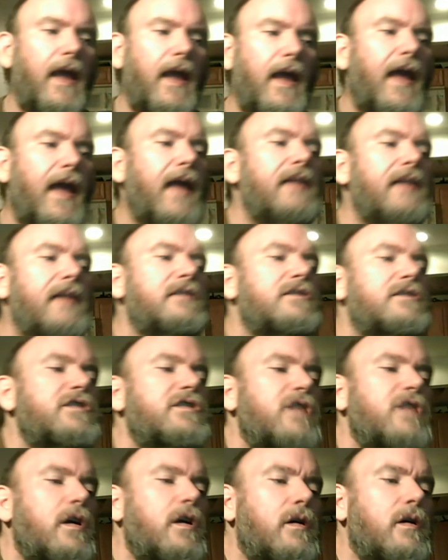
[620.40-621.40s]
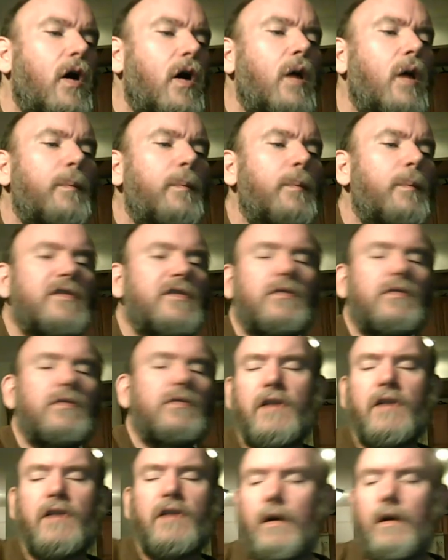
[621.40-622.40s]
And so open
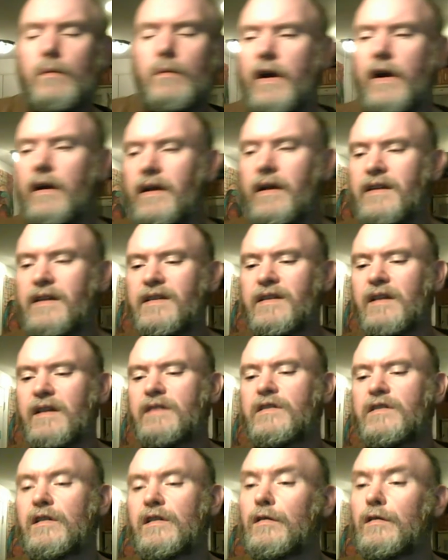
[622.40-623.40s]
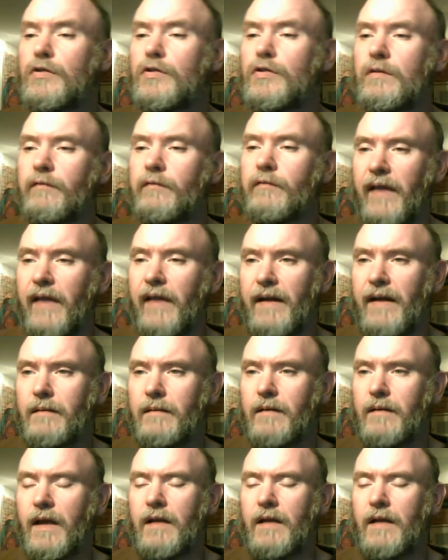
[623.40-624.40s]
source hardware is a solution for that.
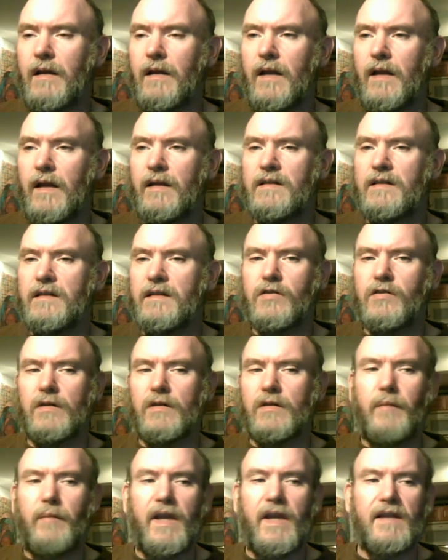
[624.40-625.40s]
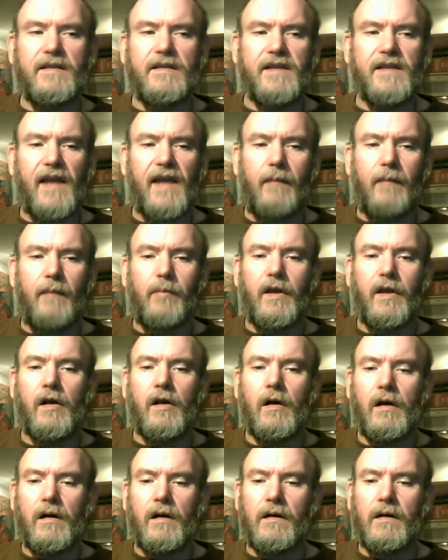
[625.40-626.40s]
It essentially means that
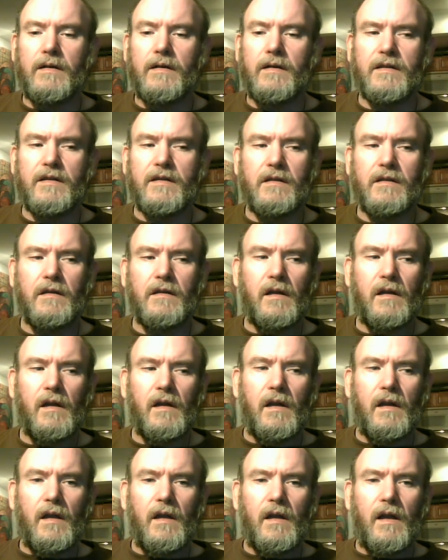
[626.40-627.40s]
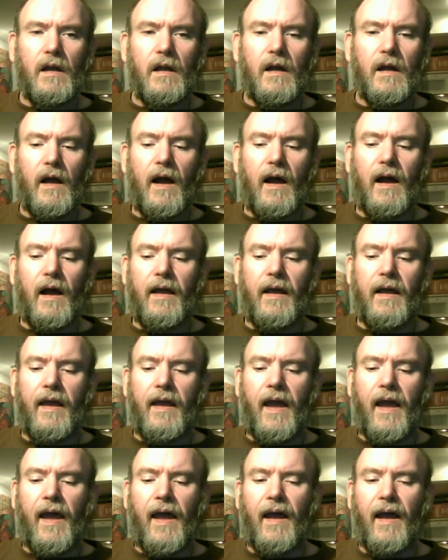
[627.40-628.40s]
because I
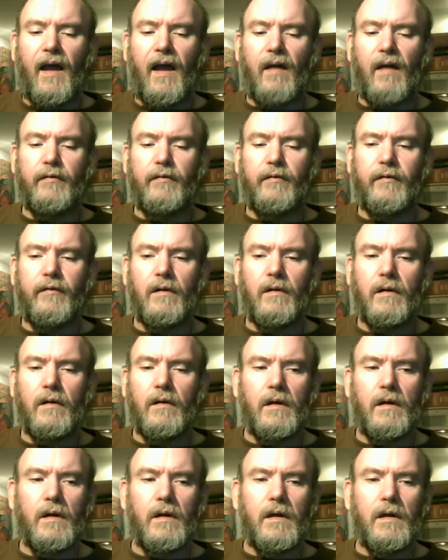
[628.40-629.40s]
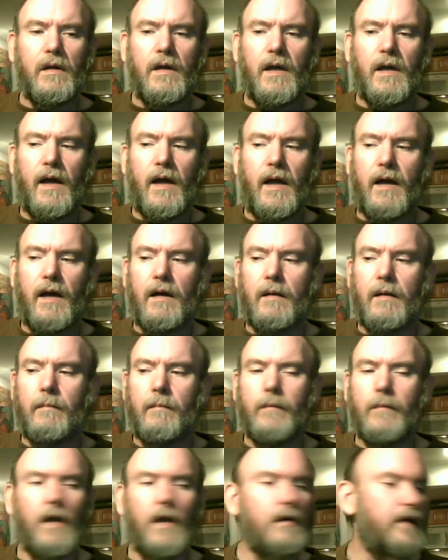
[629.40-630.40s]
have, I
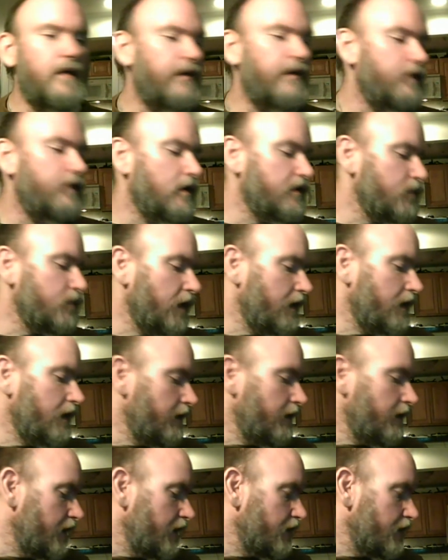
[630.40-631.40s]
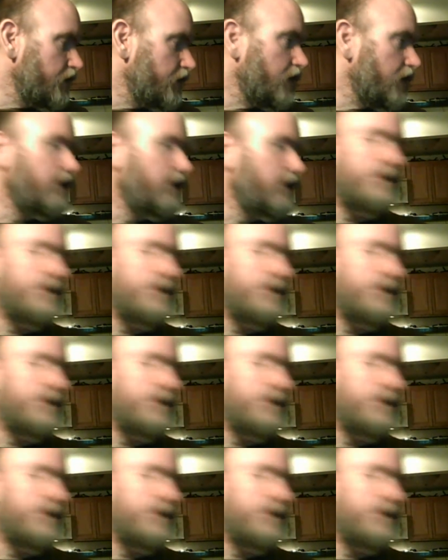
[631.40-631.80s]
don't have an Arduino here to show you,